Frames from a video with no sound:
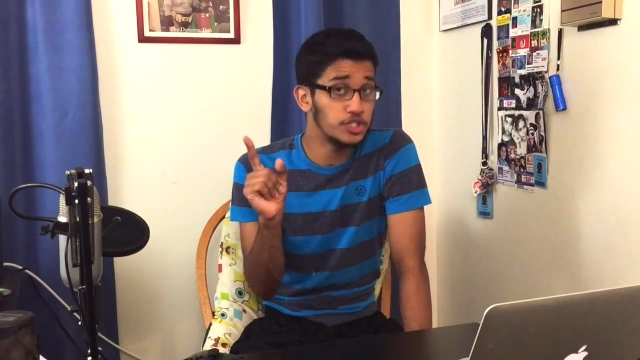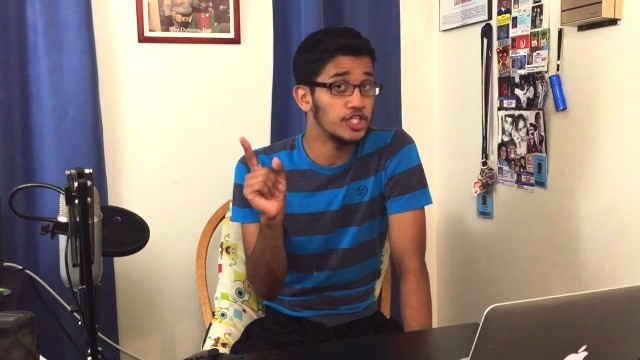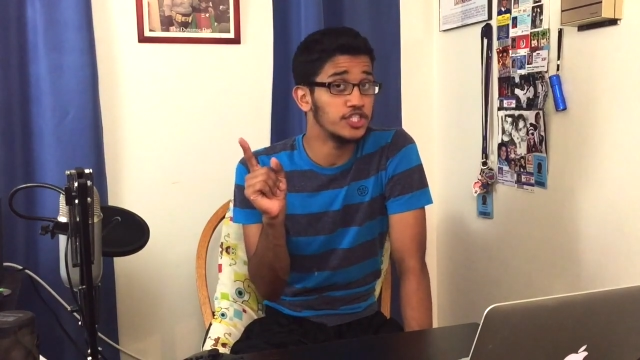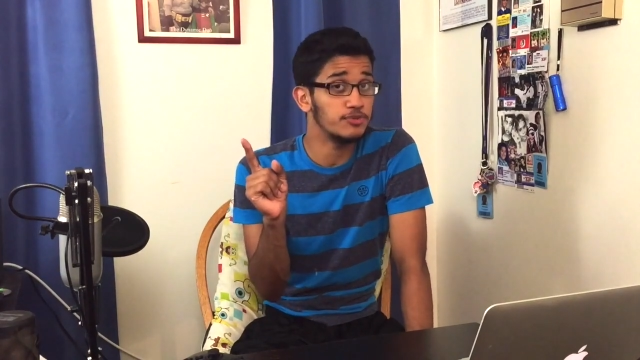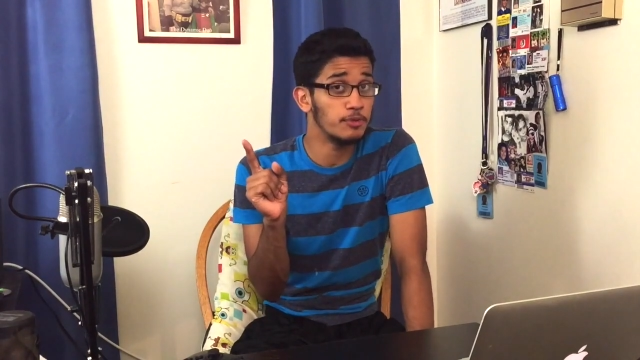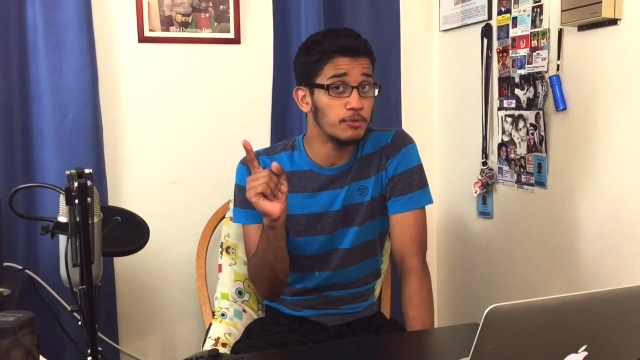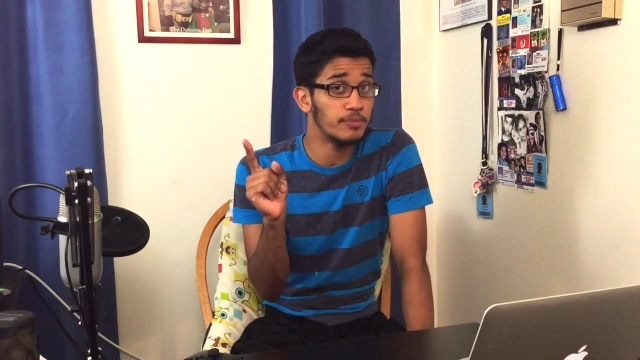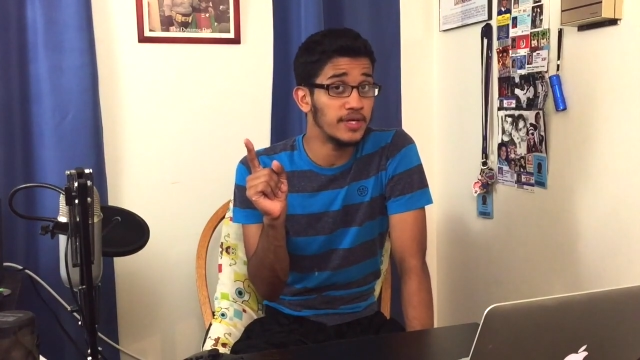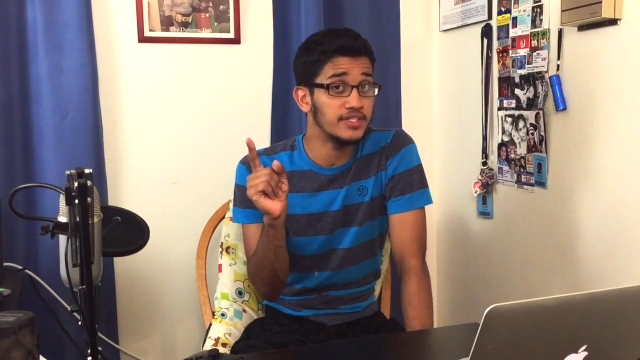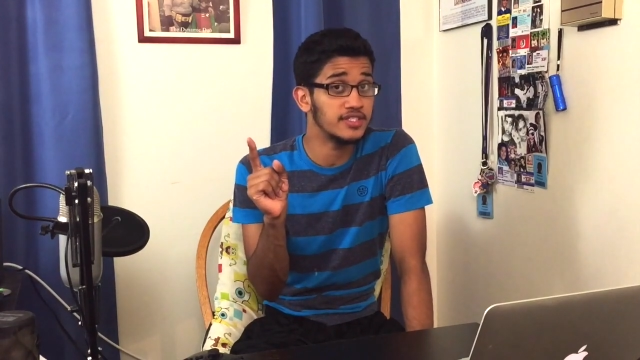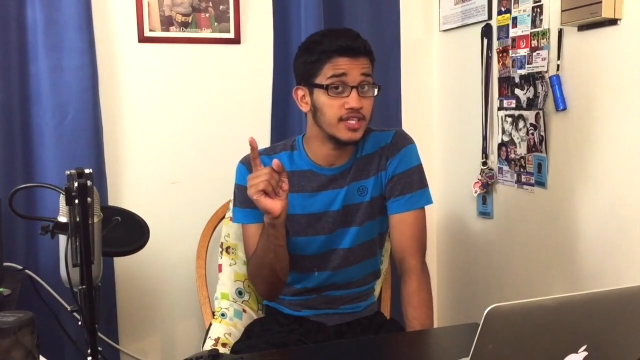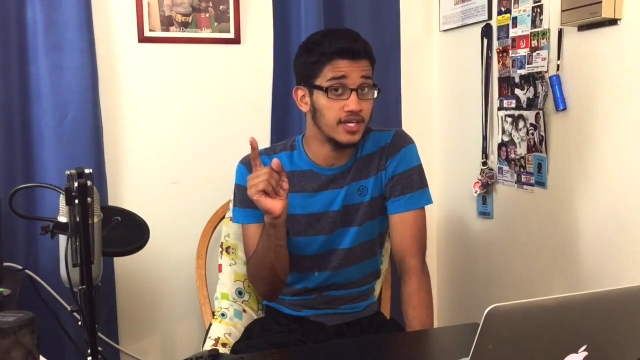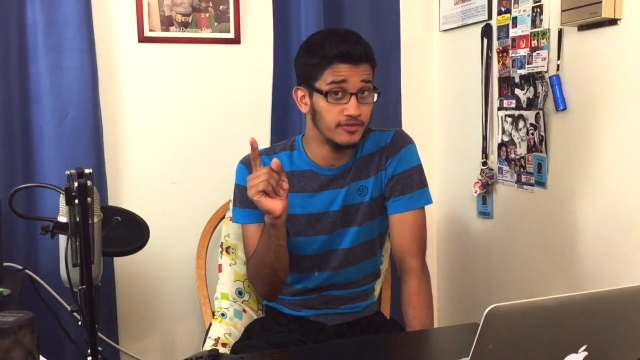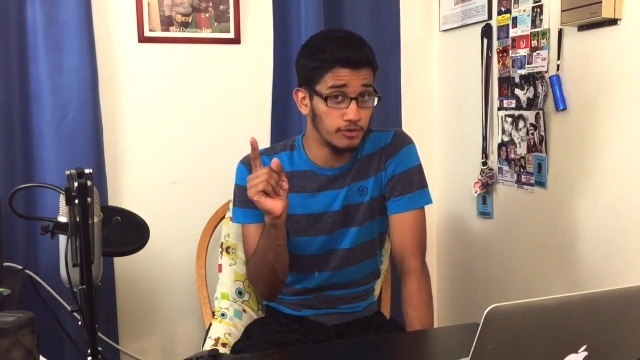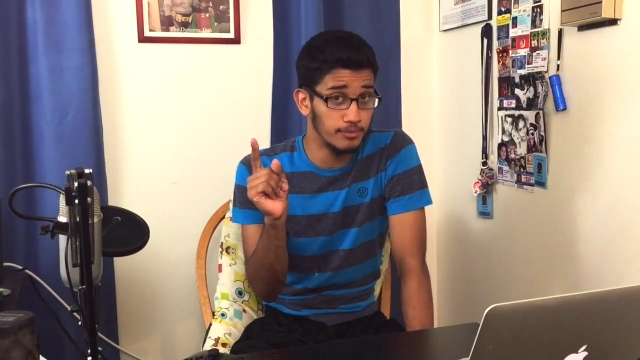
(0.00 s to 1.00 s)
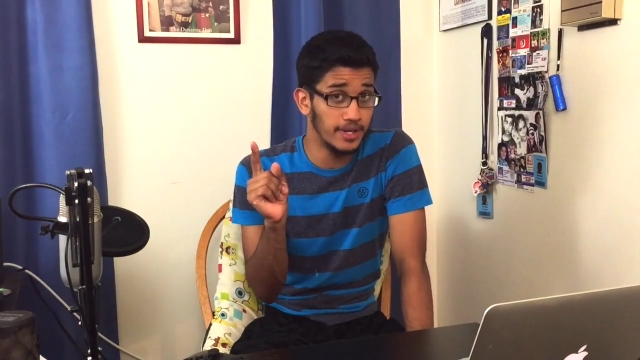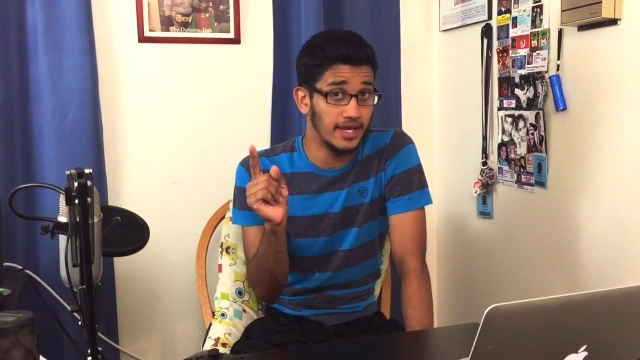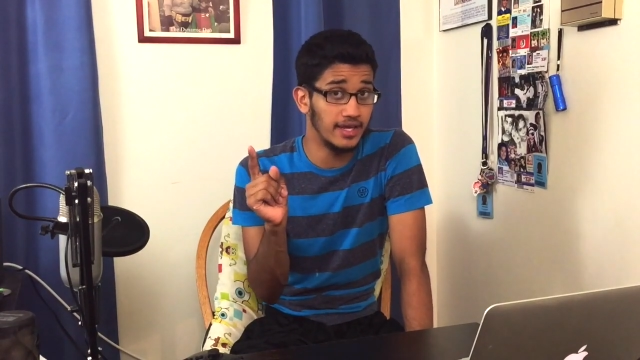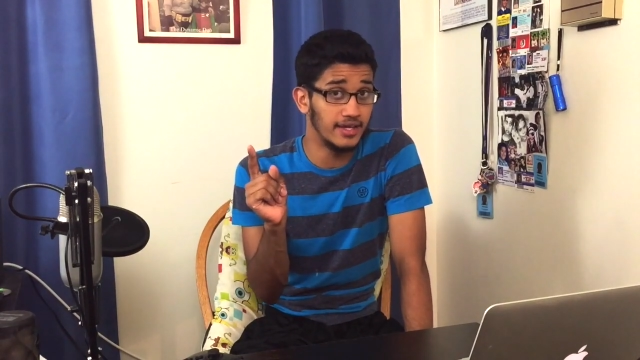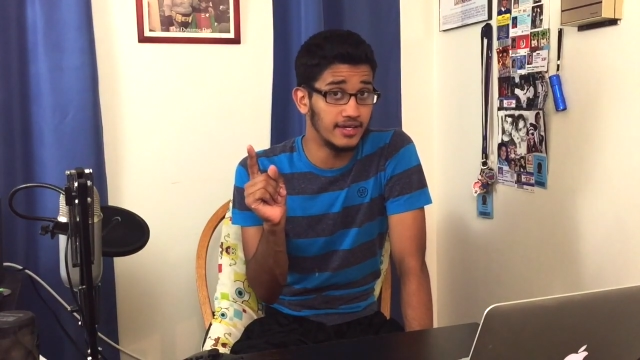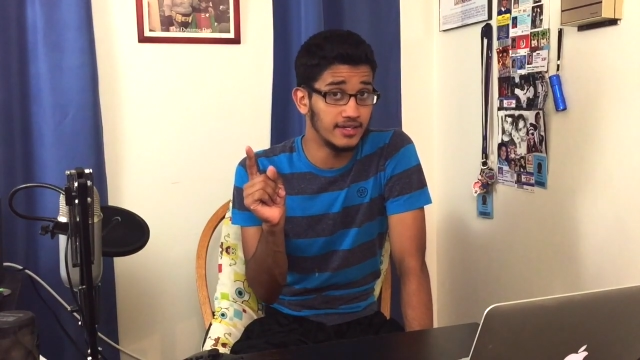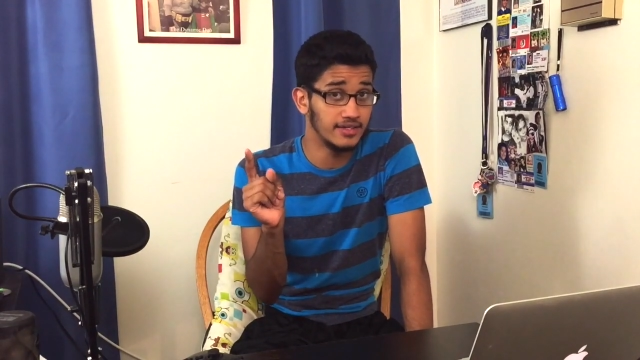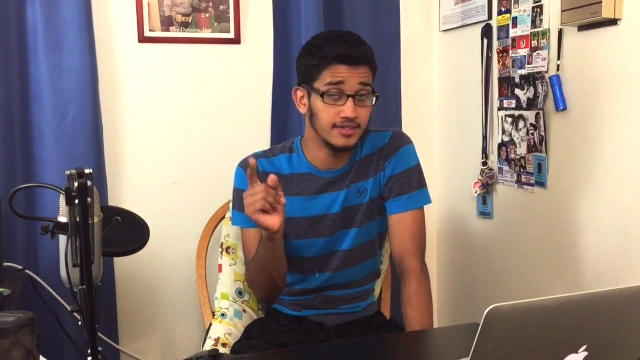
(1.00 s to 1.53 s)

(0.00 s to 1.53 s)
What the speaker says: judge a book by its cover, man.